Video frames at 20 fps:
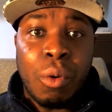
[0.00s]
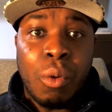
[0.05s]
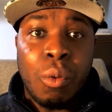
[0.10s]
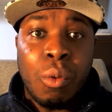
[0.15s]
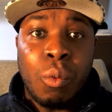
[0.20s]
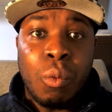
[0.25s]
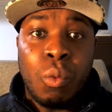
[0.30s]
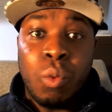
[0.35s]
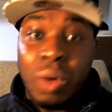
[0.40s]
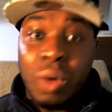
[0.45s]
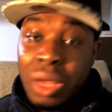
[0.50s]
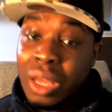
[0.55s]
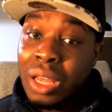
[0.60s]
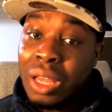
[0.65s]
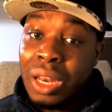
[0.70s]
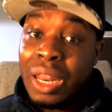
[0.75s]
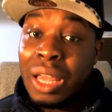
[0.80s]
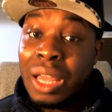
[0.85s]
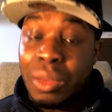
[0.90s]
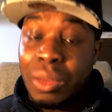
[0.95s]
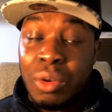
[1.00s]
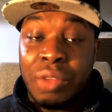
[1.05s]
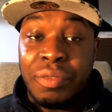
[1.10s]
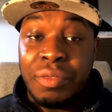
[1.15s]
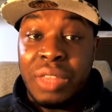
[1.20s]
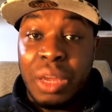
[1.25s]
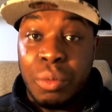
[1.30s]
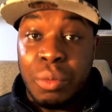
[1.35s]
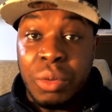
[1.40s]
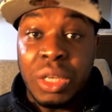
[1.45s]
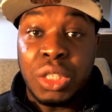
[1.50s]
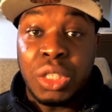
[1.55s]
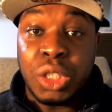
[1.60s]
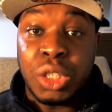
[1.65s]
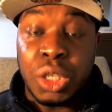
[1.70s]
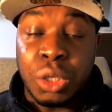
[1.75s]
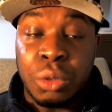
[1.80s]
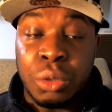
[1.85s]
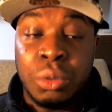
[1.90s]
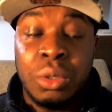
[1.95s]
if they reach
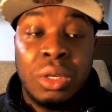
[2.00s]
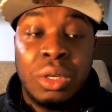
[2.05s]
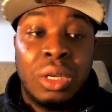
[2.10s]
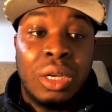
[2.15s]
you,